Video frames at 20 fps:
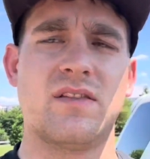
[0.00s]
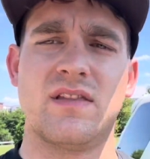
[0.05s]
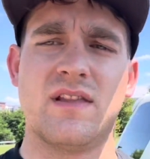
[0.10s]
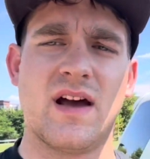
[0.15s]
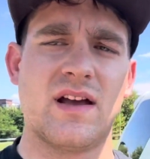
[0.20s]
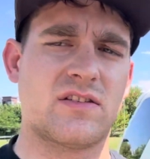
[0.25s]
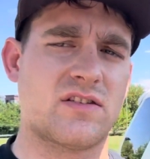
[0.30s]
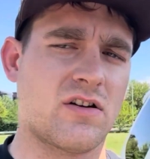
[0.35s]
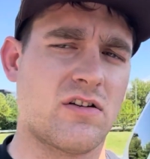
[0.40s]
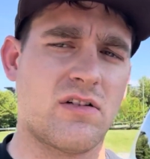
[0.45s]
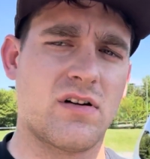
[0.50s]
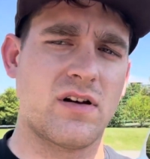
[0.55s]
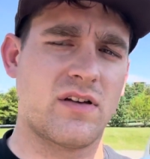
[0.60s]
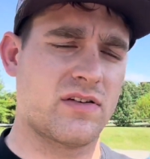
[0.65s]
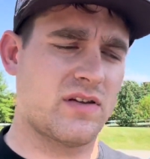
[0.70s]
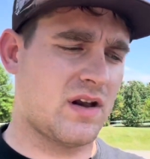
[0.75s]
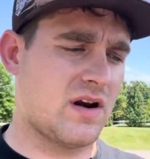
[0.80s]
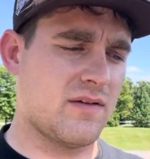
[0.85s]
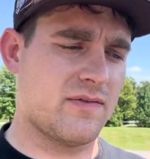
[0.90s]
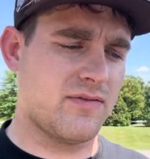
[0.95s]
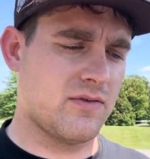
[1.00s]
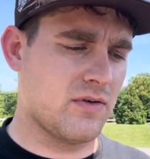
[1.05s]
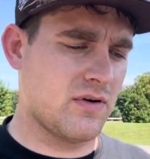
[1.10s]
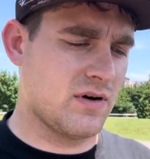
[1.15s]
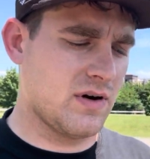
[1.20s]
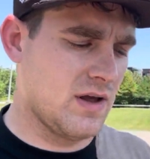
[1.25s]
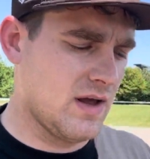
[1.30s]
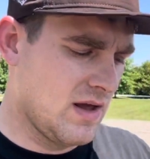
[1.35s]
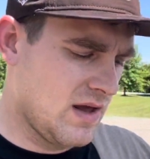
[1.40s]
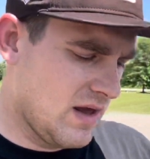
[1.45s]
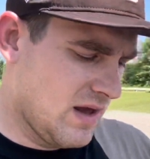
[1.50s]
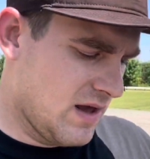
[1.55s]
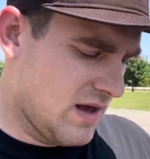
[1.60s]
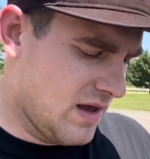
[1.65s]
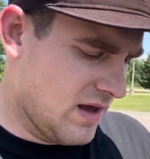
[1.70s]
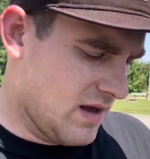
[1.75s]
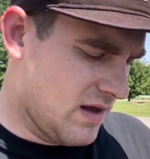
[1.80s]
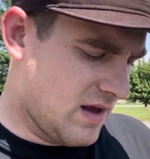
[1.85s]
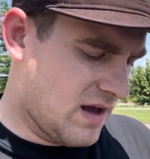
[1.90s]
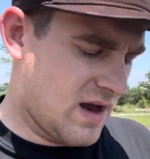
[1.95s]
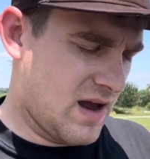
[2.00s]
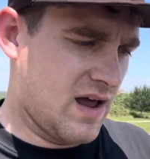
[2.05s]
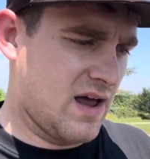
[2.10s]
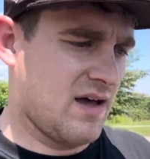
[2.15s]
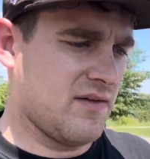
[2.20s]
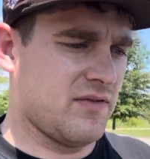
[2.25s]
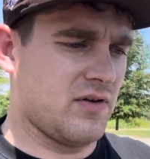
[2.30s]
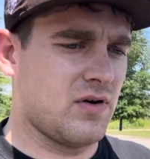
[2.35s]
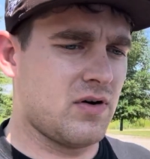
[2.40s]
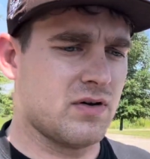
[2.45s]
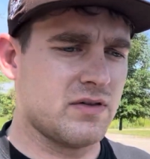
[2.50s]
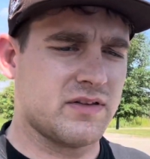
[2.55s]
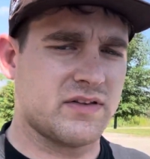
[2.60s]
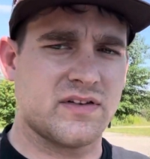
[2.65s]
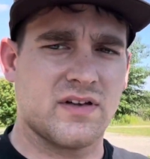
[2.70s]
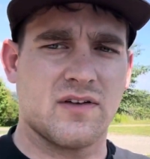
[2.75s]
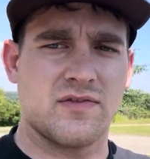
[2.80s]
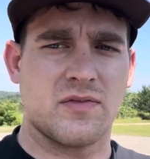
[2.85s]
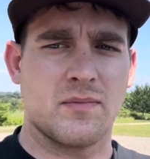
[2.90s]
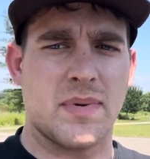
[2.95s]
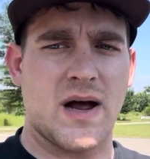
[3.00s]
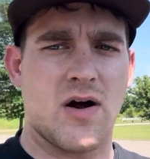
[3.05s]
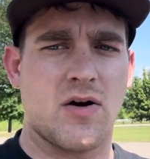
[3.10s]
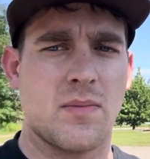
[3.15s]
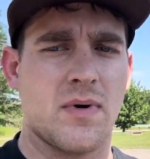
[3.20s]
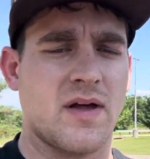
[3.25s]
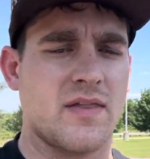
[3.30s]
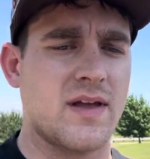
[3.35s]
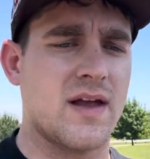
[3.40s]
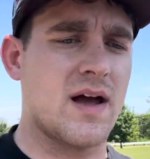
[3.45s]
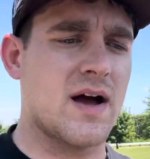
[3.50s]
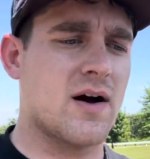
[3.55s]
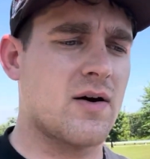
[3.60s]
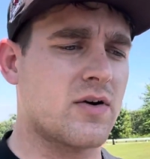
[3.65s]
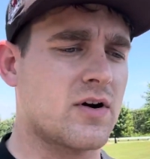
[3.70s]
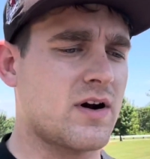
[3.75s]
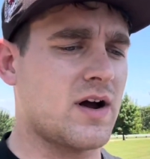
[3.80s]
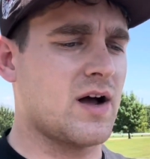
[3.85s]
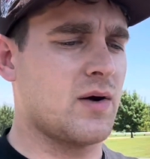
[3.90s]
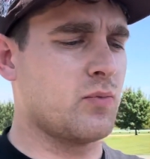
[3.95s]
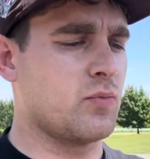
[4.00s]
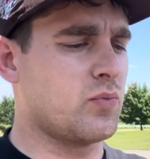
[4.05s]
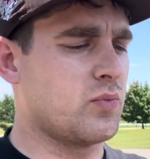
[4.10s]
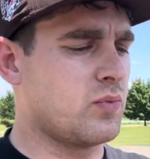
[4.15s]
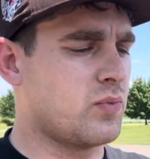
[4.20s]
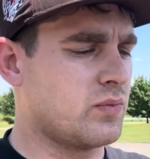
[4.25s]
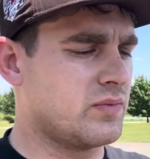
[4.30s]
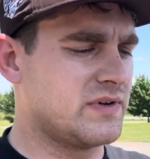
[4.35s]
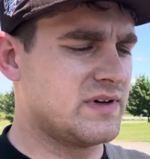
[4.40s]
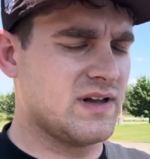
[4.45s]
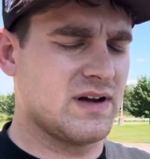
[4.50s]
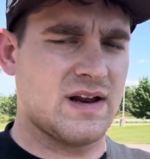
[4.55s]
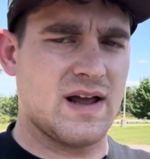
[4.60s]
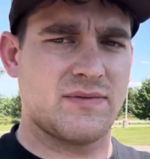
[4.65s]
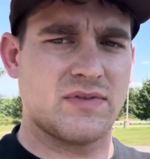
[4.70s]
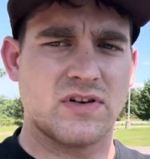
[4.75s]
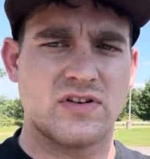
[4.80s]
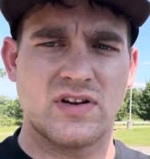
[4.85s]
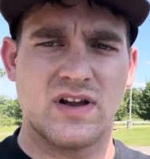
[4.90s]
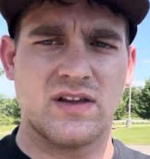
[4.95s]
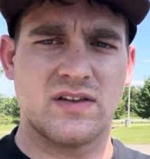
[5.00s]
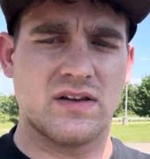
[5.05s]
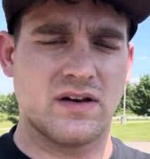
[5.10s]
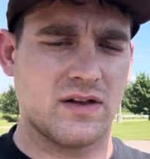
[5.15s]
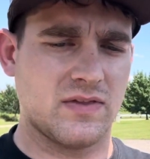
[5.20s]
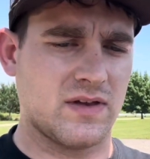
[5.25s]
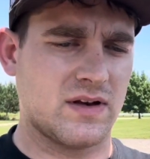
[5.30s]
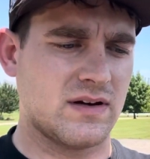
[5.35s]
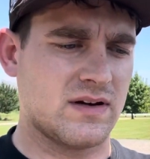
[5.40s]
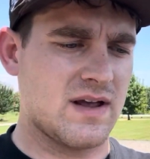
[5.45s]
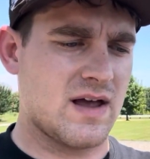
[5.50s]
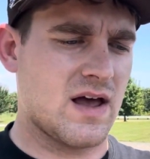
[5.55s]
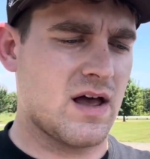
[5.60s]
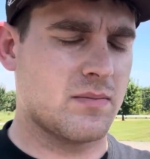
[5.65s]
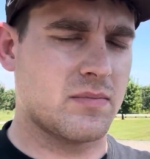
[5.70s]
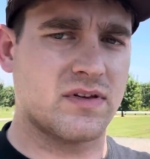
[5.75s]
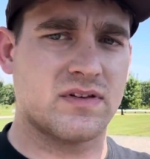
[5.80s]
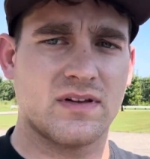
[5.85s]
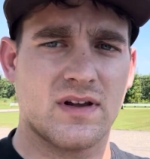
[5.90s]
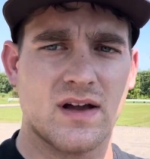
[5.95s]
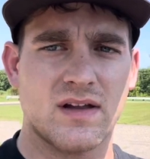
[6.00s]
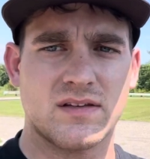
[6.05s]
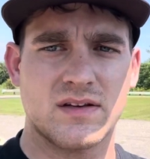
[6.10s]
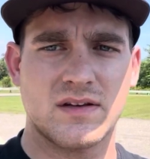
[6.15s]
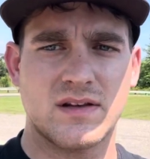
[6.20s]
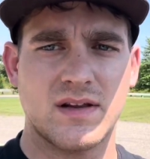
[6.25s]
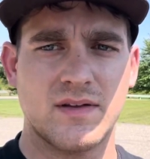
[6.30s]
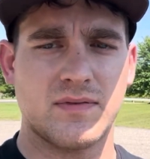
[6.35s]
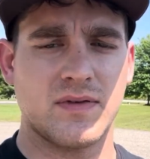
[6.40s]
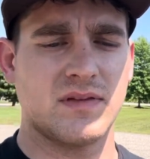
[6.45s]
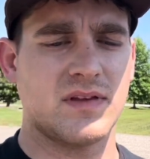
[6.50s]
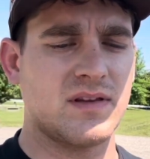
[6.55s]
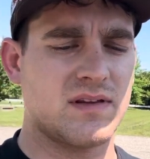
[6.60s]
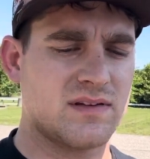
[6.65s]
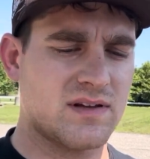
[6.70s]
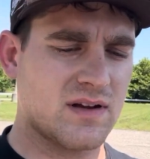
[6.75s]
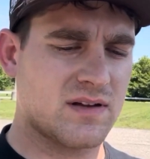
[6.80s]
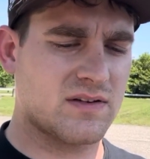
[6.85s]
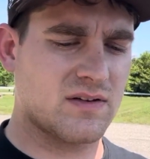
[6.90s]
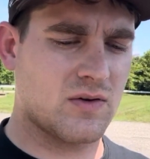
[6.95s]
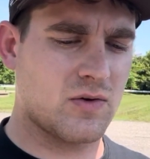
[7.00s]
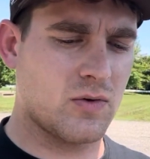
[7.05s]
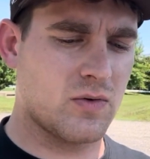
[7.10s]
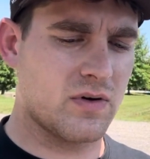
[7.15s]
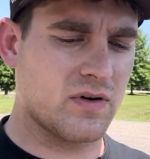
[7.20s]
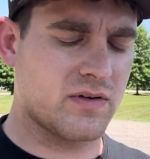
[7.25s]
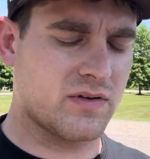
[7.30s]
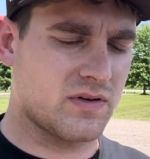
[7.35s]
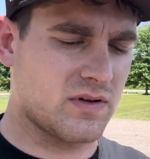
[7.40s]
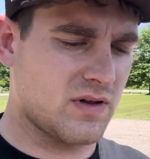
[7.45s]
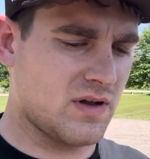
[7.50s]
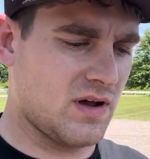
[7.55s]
That's already set up for it. I have all the stuff from Power by the Hour. I didn't have to chase anything down besides the T56, of course.